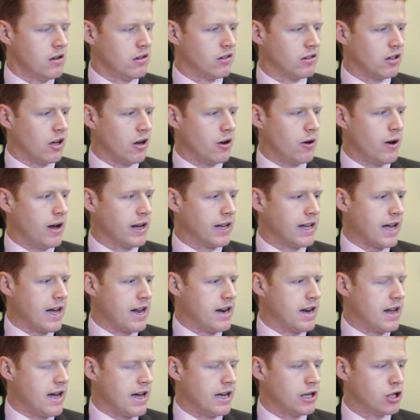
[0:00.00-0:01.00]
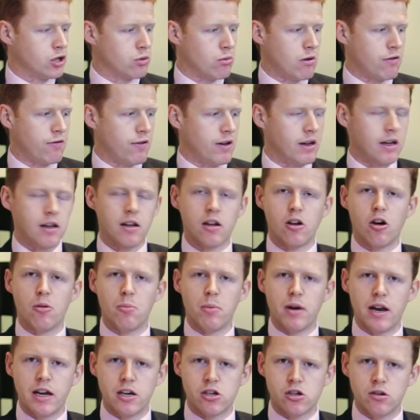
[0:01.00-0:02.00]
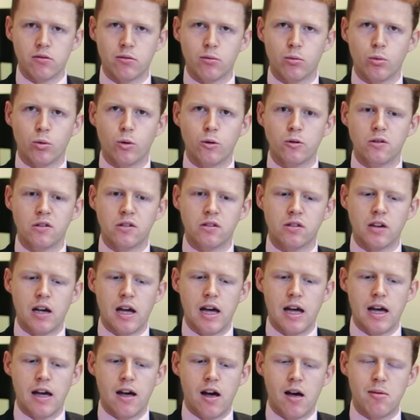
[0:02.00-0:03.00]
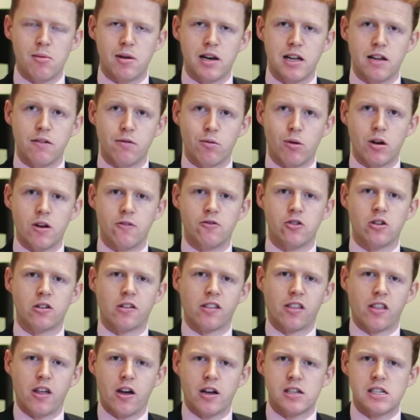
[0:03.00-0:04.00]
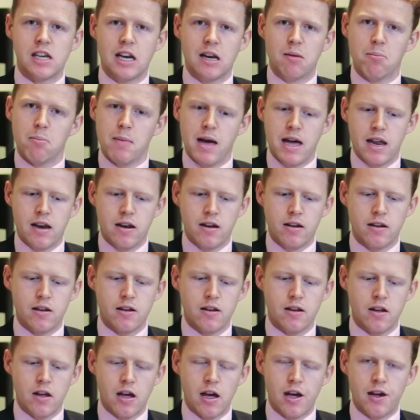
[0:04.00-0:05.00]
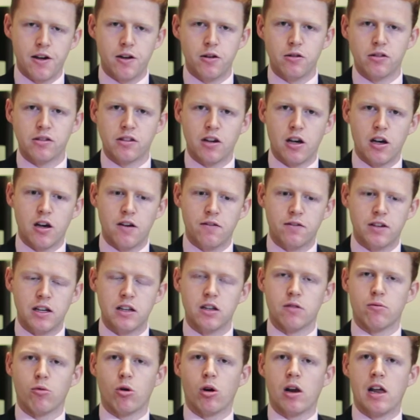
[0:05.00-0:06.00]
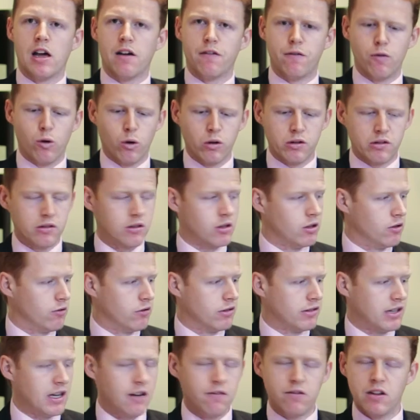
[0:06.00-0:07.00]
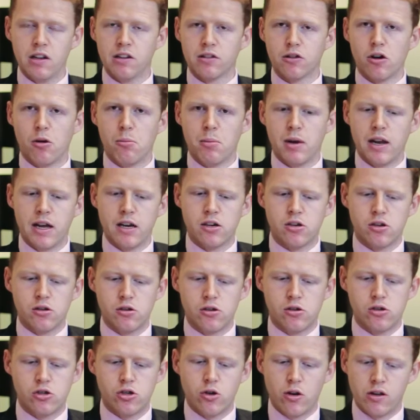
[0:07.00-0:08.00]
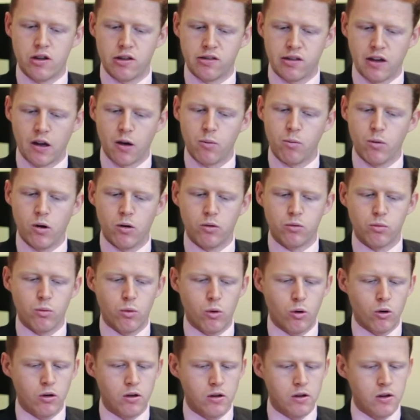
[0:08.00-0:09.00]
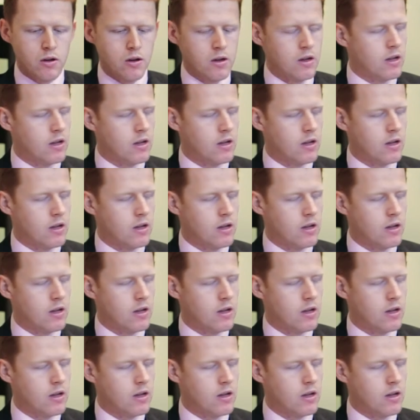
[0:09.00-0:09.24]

So again, a terrific combination of awards. I believe one of just 13 men who served in the Royal Air Force to receive this combination during the Second World War.